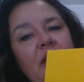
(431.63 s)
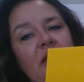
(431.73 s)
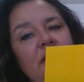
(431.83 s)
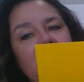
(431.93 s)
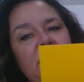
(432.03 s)

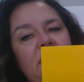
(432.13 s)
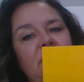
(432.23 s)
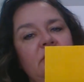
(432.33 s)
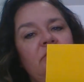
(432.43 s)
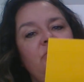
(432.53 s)
and
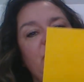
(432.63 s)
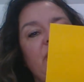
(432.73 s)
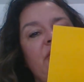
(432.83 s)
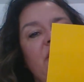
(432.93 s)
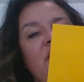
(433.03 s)

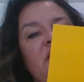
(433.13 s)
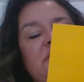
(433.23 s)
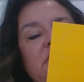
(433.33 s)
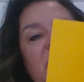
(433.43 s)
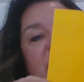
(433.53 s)
with
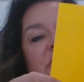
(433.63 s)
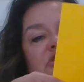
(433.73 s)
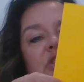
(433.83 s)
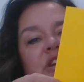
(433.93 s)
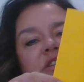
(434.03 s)
its lines.
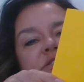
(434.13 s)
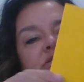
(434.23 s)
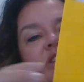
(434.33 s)
You could also